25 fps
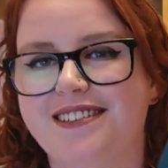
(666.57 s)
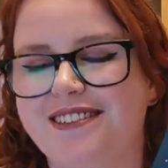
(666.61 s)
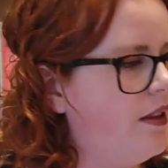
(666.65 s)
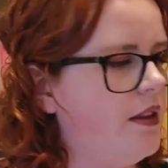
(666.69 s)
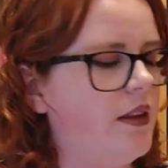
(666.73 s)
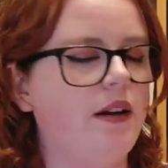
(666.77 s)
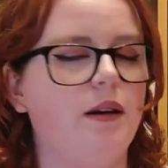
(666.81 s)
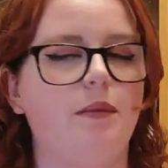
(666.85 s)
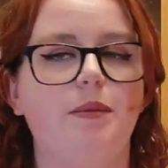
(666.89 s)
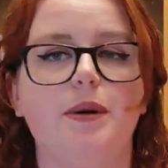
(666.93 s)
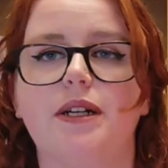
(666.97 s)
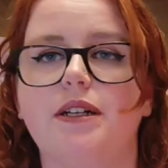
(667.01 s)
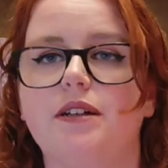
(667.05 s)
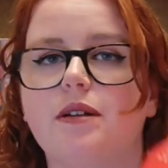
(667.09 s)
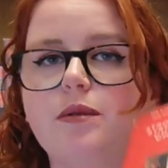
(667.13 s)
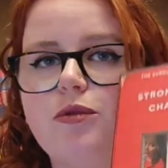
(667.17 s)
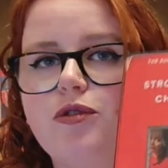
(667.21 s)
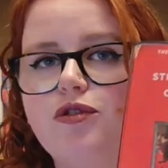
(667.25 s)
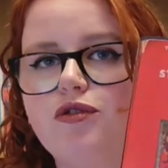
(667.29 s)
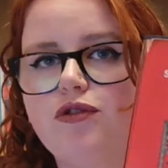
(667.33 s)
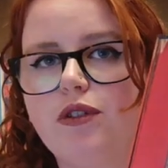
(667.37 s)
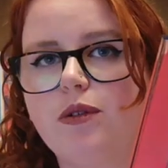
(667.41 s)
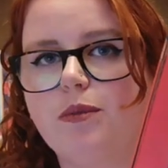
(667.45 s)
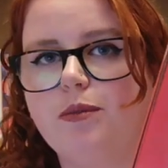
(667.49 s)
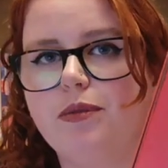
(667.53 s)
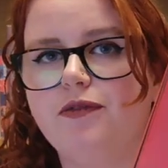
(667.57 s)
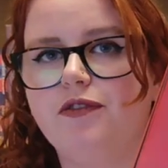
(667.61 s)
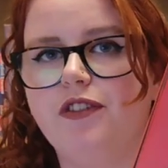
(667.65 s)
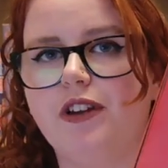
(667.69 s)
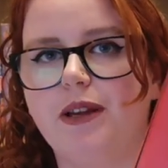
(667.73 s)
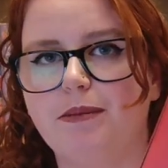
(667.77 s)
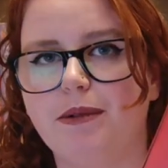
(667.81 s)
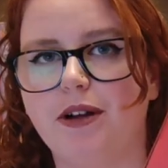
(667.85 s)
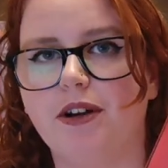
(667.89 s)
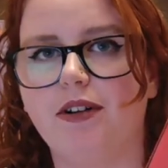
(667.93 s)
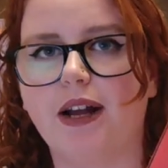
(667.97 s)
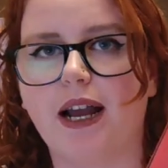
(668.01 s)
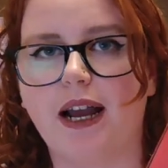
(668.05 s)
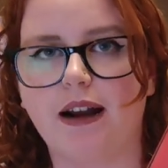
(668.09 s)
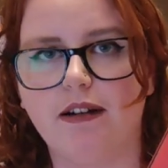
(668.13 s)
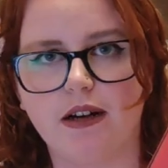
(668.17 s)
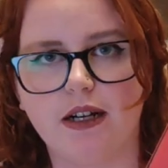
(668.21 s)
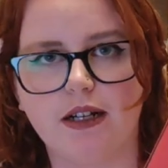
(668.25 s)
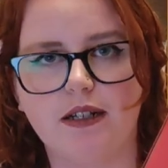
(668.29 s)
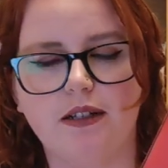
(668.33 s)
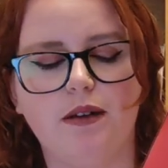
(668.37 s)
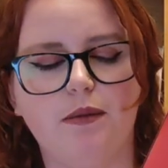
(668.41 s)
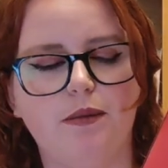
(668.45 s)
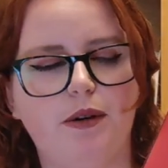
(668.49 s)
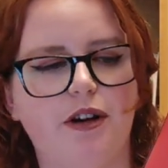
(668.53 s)
Then I picked up Strong Female
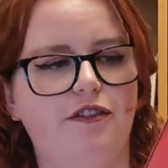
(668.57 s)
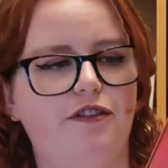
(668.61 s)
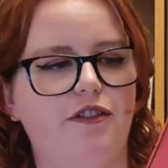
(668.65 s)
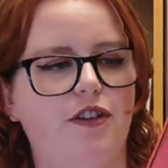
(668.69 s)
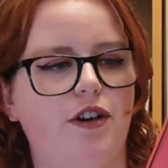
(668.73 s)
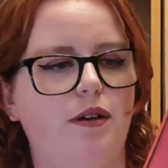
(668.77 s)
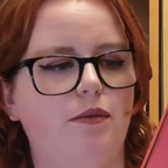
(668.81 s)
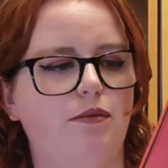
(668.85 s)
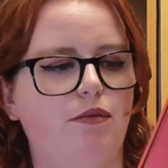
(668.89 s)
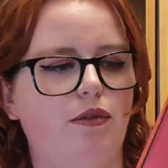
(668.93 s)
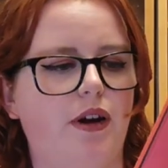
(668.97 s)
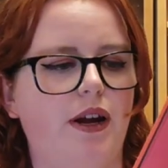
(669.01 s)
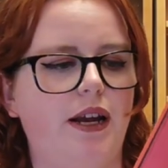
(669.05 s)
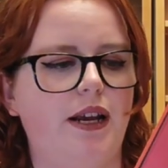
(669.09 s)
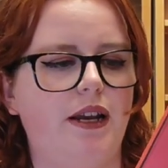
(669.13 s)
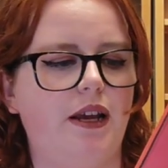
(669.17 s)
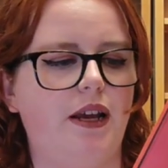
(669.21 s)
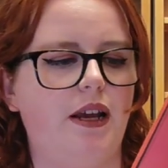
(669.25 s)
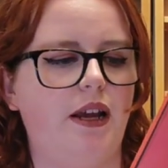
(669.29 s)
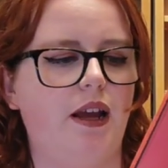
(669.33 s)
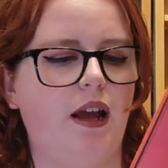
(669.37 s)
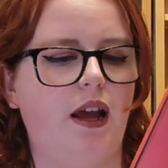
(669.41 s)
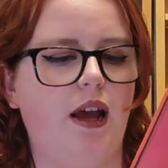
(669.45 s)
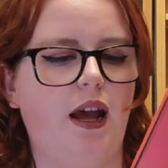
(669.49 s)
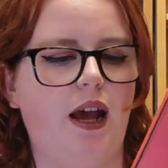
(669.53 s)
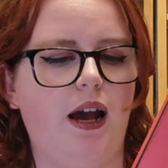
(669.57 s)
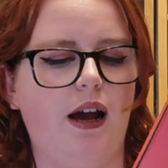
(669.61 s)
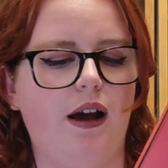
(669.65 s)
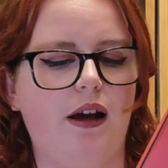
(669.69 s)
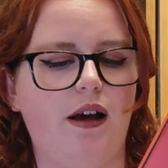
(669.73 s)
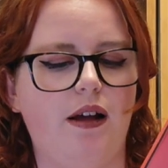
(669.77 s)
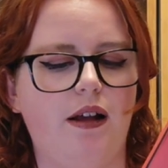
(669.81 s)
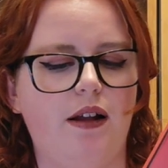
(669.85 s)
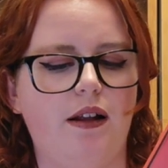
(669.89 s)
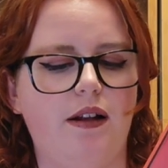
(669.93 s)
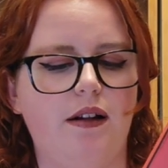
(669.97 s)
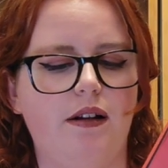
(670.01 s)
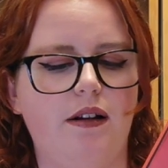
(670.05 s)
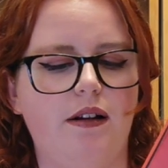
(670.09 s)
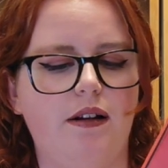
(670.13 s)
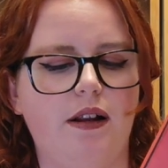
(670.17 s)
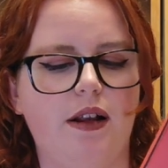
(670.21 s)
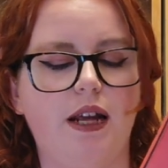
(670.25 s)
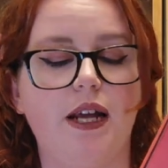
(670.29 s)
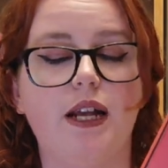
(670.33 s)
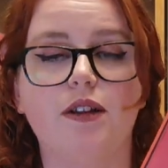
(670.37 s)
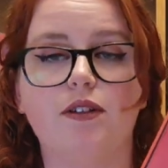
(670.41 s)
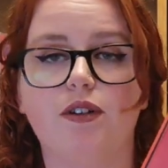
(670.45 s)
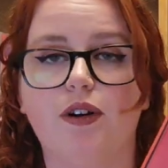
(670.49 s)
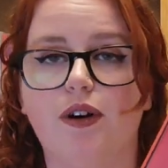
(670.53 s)
Character by Fern Brady, and
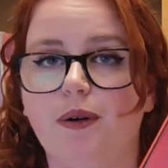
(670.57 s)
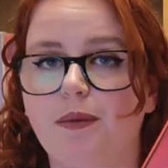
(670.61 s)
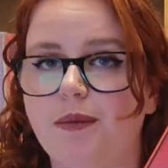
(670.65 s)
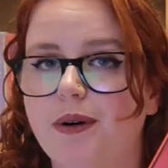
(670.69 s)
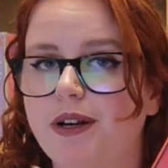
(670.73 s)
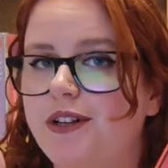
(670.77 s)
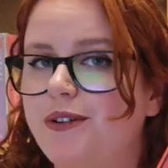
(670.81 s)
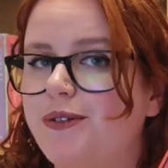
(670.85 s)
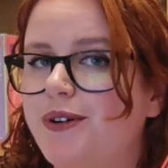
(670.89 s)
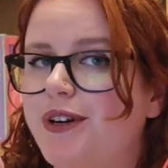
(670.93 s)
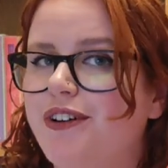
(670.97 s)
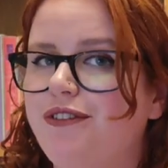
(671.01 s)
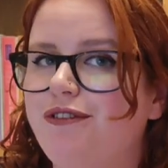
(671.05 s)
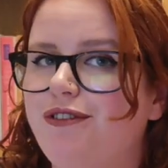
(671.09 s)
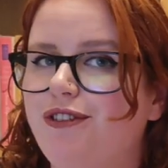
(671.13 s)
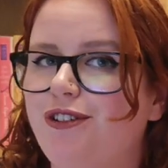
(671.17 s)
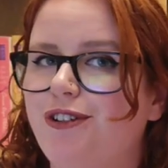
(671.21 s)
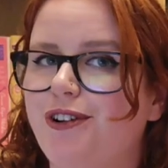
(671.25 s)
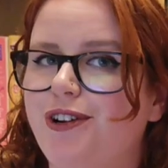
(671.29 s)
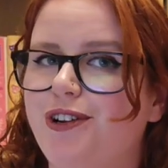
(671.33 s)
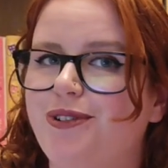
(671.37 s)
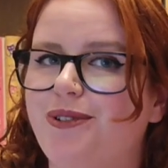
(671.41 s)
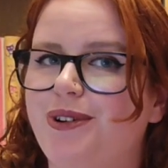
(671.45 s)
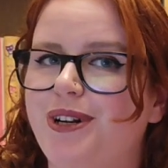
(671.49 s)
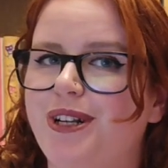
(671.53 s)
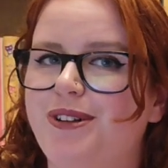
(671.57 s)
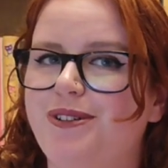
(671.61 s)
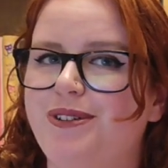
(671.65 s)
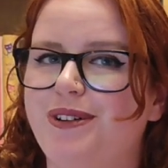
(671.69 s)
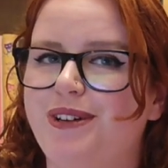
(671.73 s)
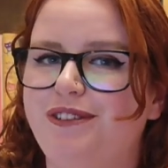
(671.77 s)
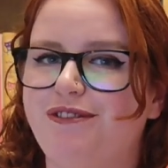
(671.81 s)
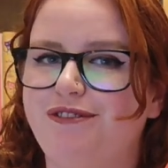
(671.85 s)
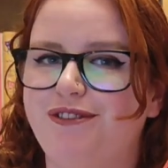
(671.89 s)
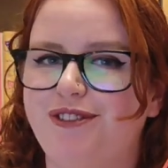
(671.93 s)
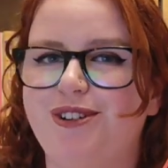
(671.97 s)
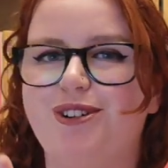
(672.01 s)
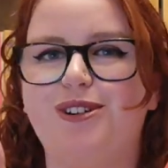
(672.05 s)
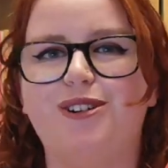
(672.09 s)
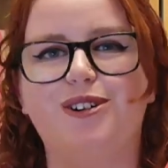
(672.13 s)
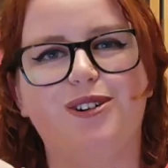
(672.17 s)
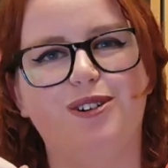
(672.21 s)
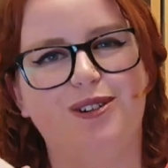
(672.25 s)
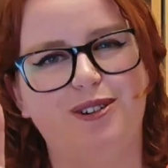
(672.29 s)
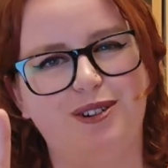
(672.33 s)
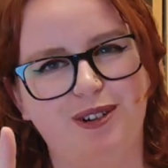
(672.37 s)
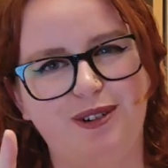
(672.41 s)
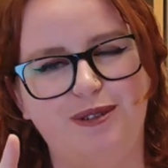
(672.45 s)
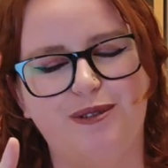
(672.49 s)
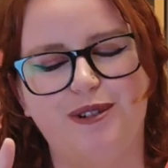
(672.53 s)
it's on my 24 in 2024,
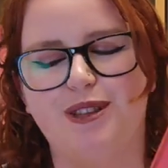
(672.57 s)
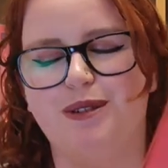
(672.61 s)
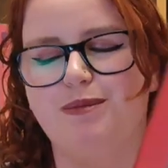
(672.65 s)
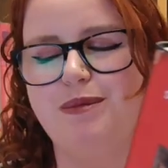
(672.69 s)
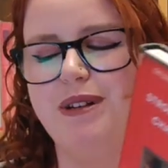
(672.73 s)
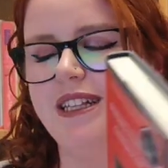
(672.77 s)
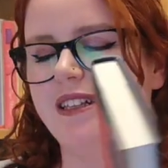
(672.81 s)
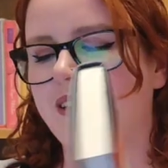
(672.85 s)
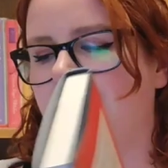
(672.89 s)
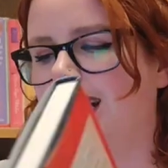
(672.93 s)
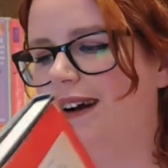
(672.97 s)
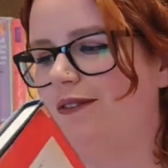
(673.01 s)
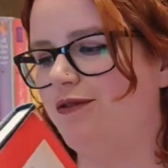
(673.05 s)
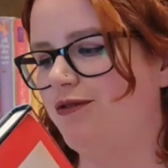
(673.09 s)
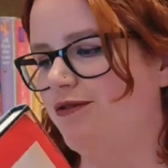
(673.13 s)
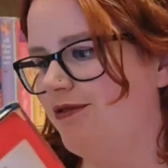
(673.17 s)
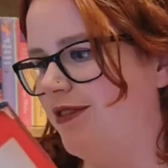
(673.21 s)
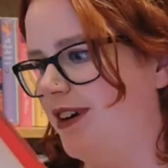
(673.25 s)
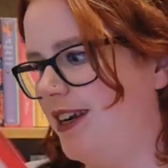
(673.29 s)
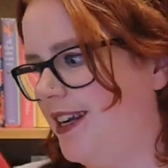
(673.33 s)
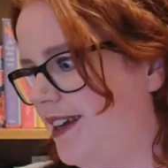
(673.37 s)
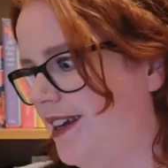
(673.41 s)
which means I haven't read